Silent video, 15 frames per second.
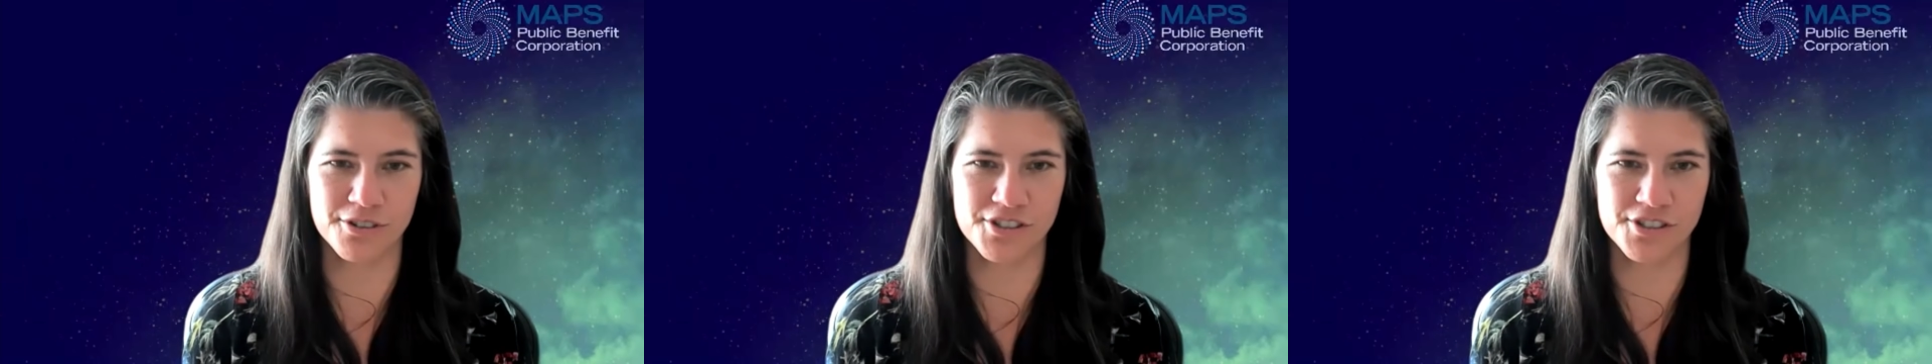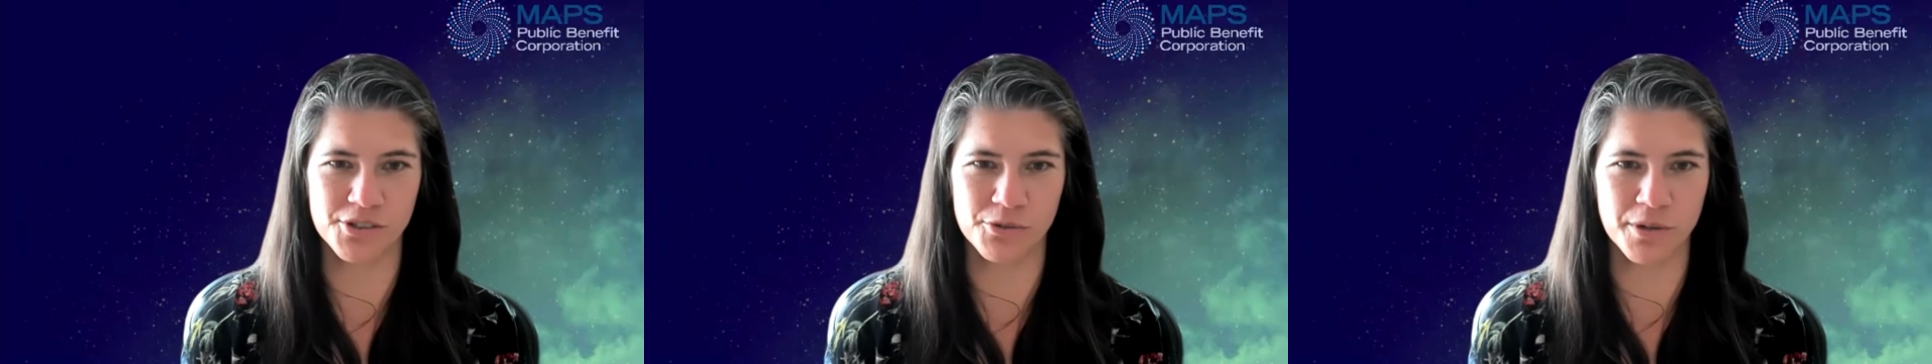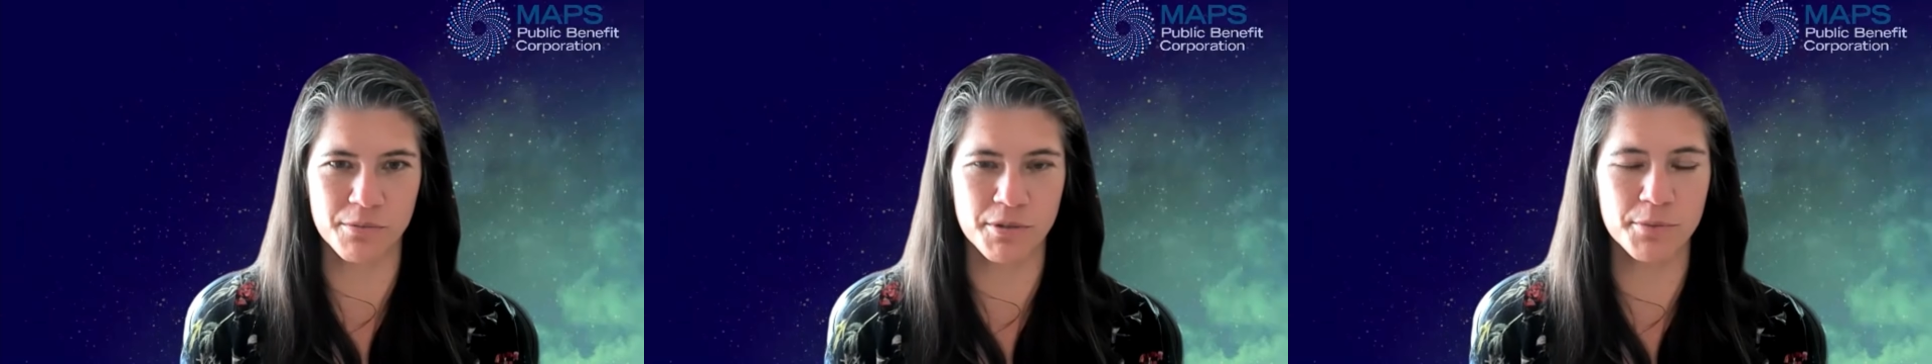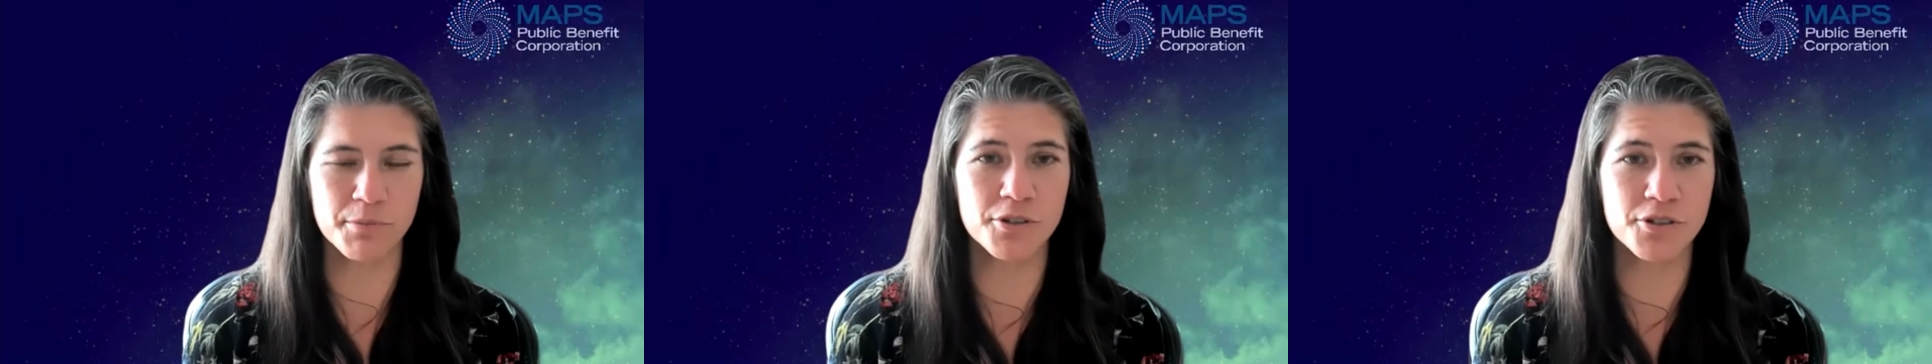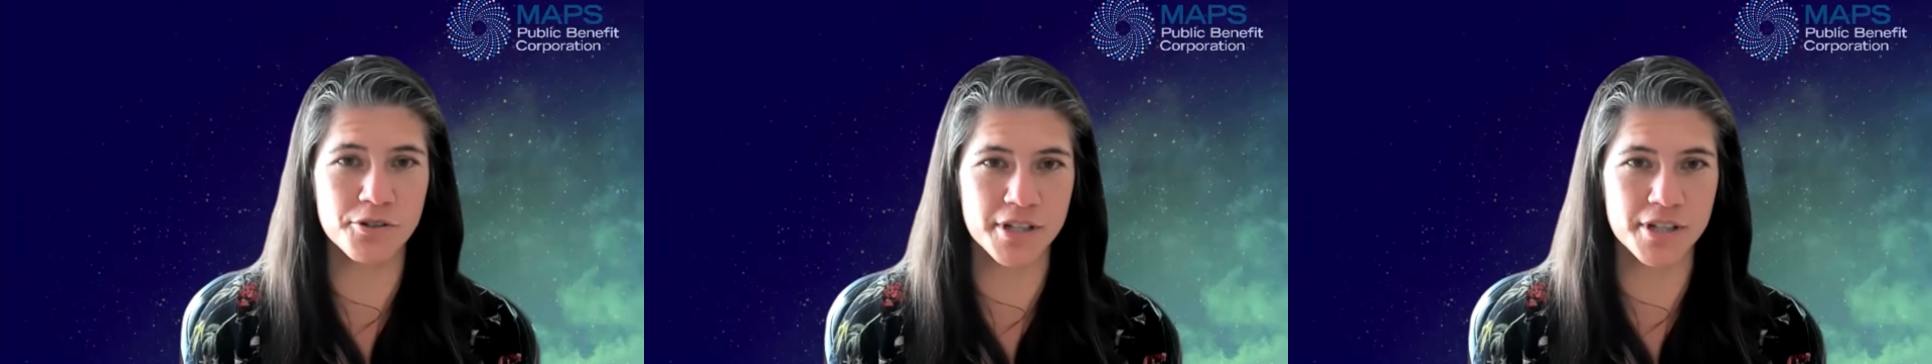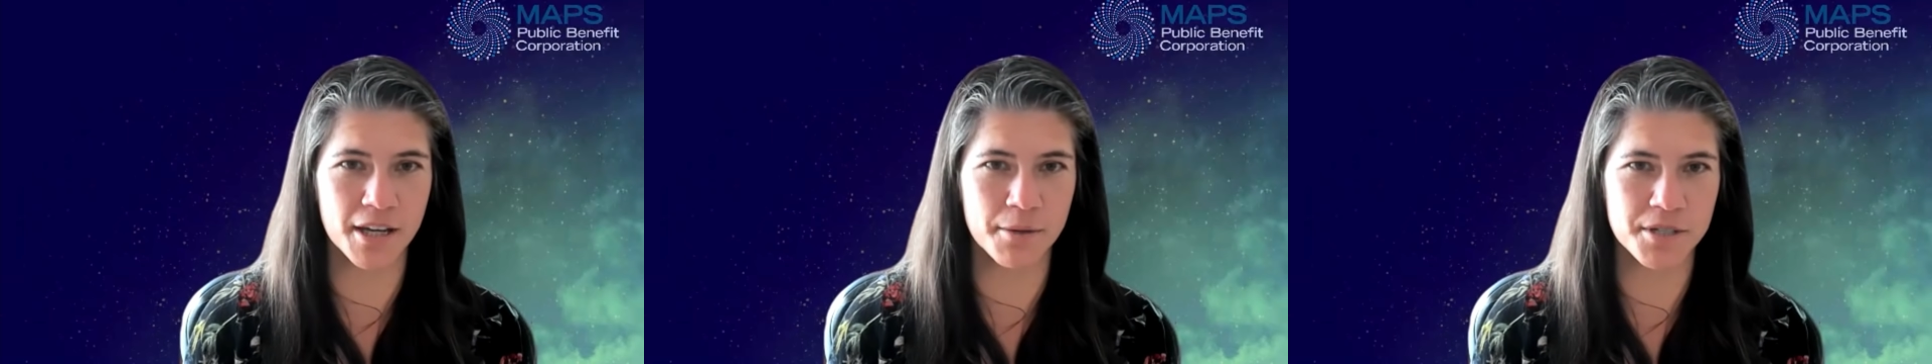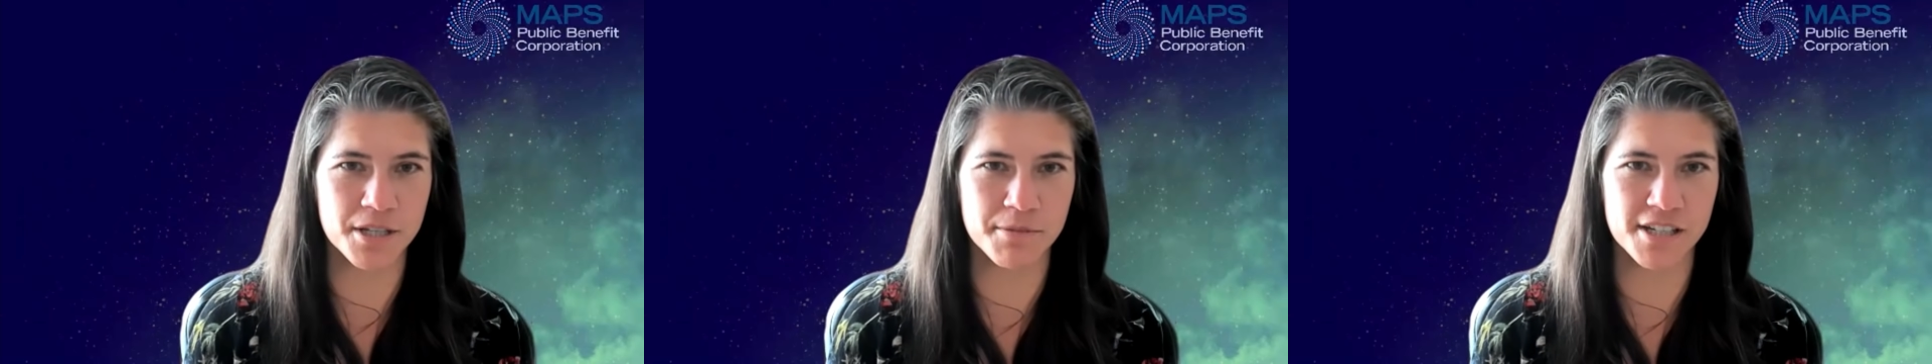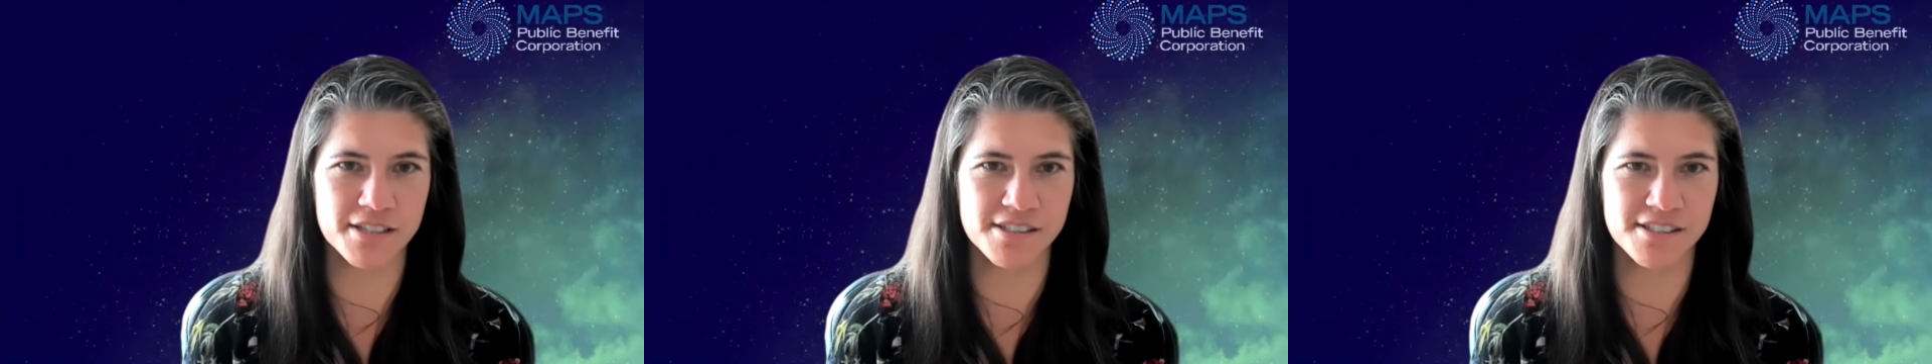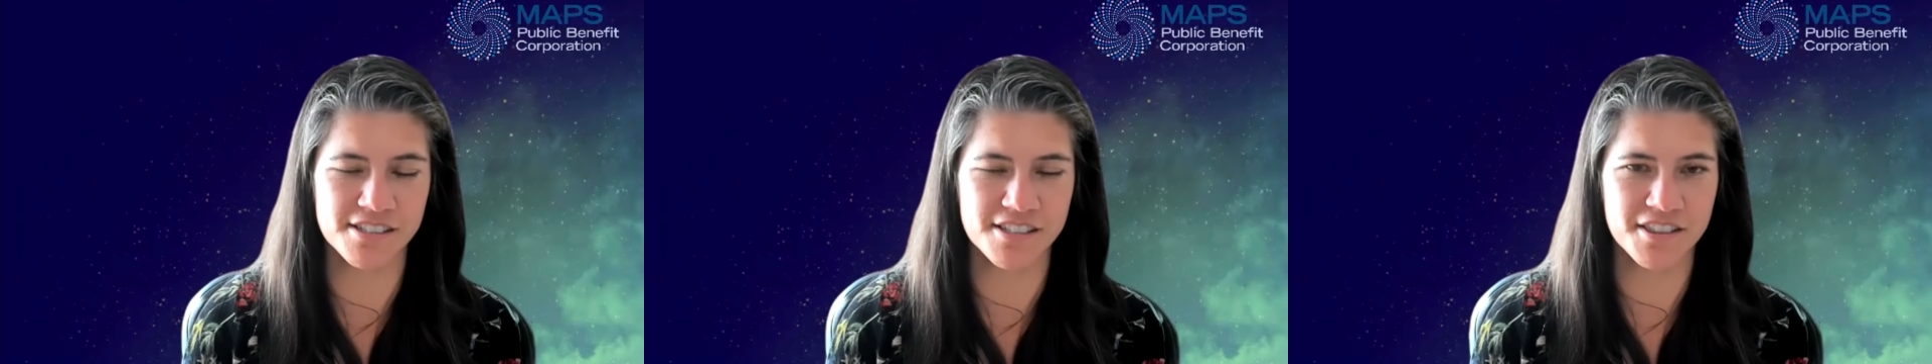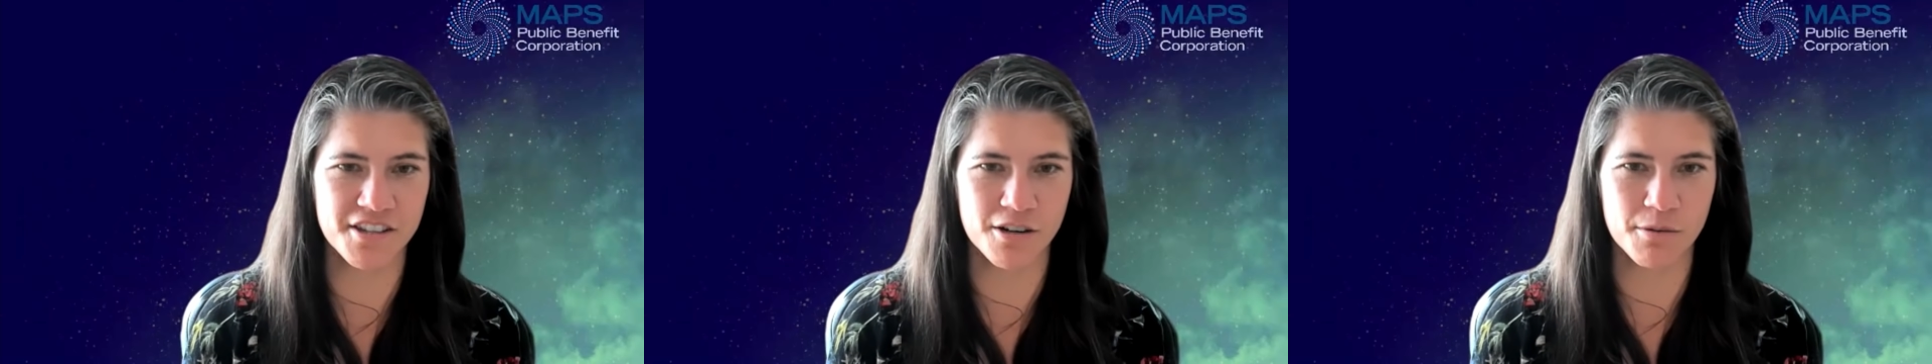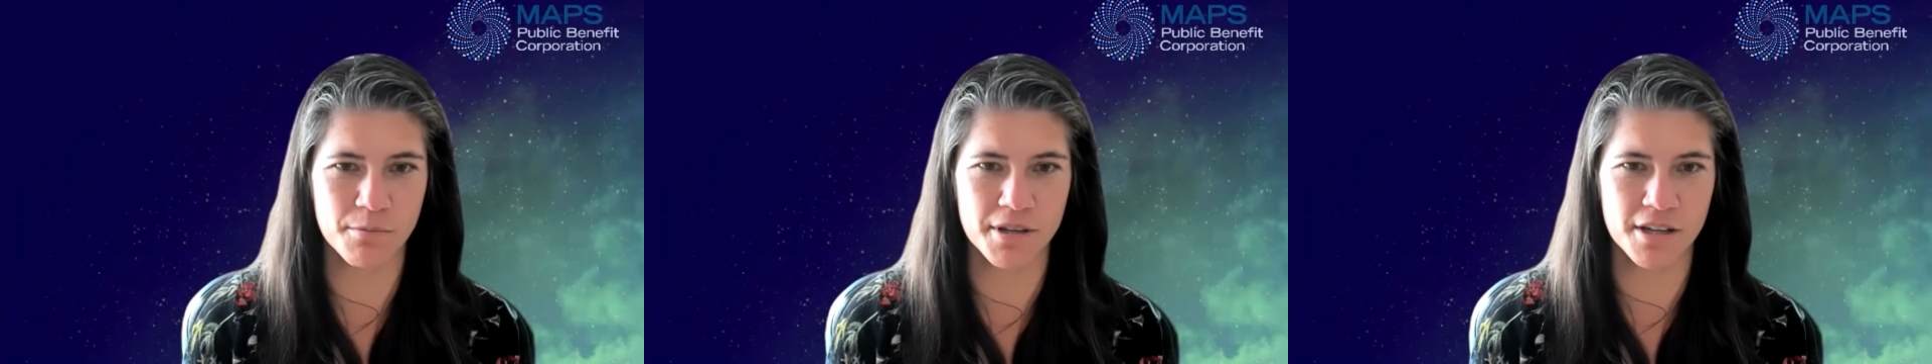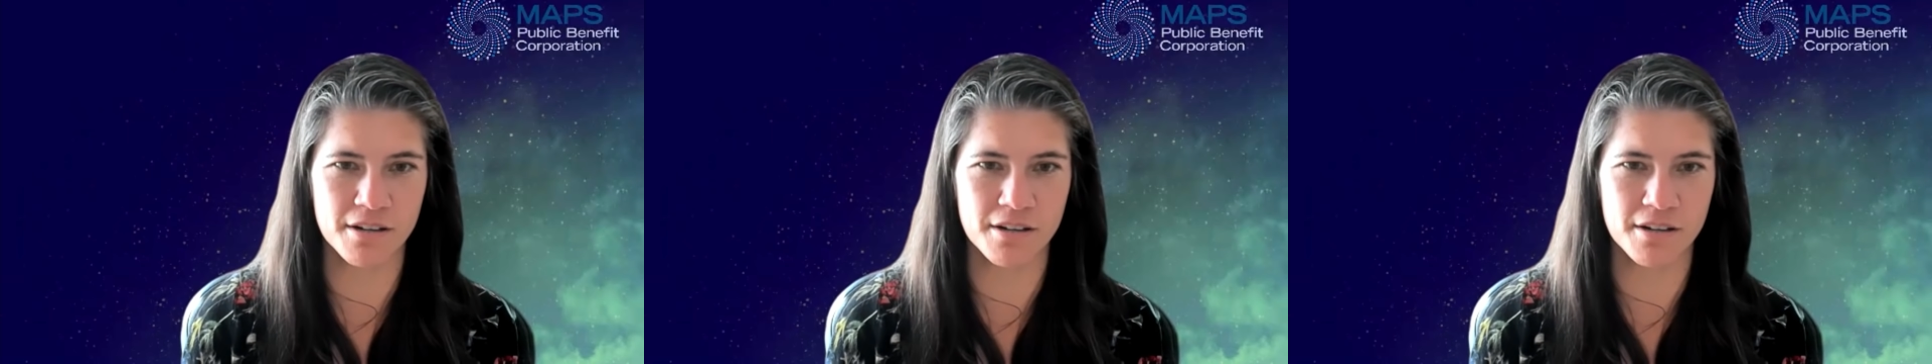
So when people are doing MDMA-assisted therapy